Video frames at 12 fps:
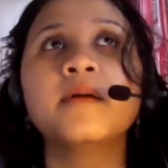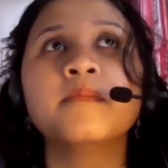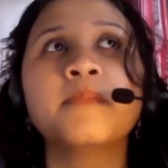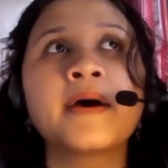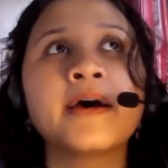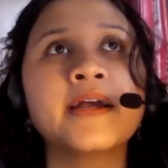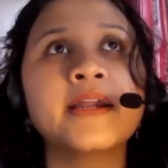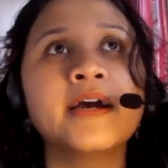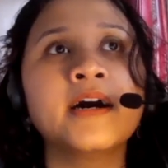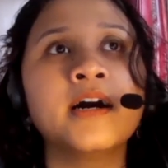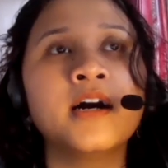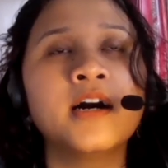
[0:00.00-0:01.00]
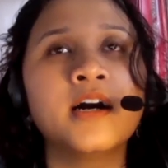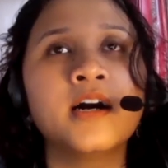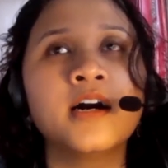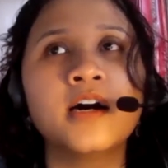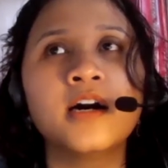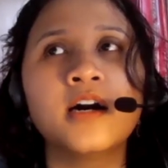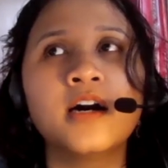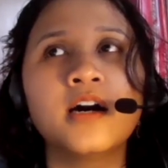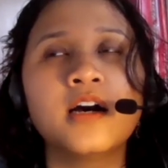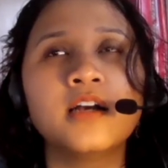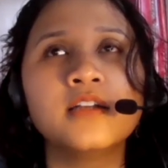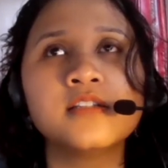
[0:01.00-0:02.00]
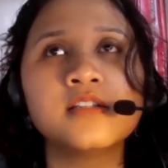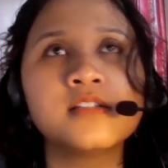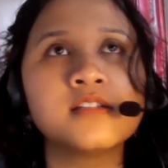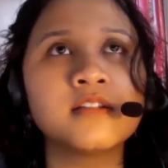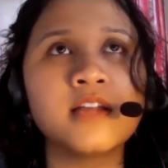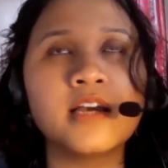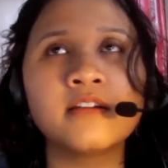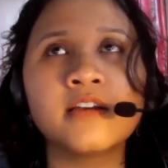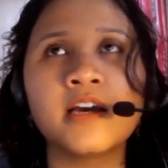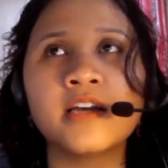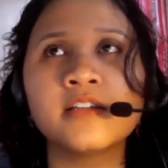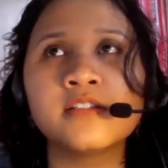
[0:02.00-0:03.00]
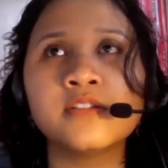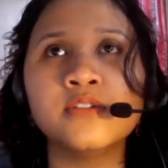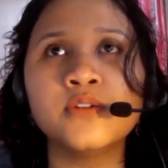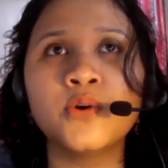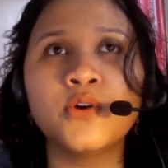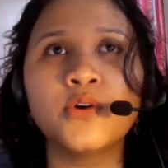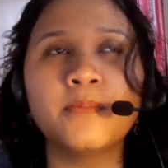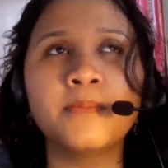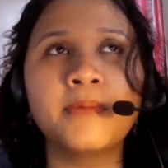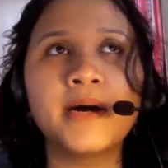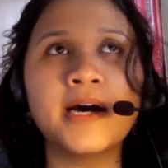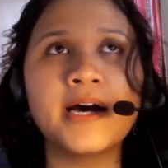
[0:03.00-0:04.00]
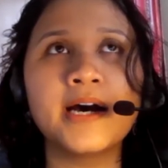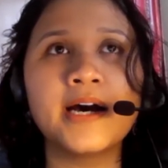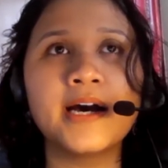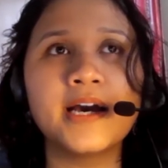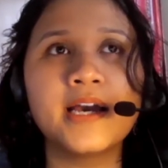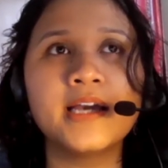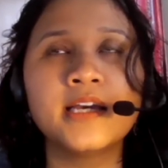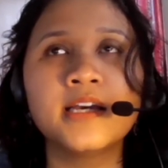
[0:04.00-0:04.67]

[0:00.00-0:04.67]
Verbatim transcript: But uh, just to let you guys know, by